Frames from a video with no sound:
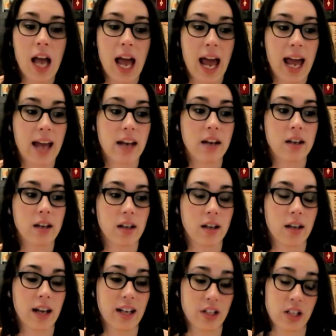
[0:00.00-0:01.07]
and
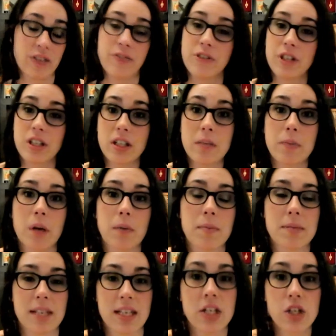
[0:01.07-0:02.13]
actually fertility
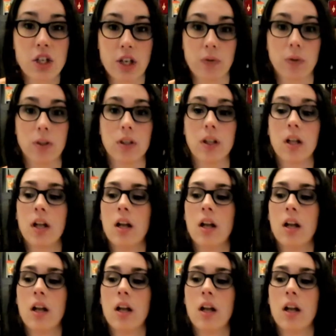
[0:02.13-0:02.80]
problems in general.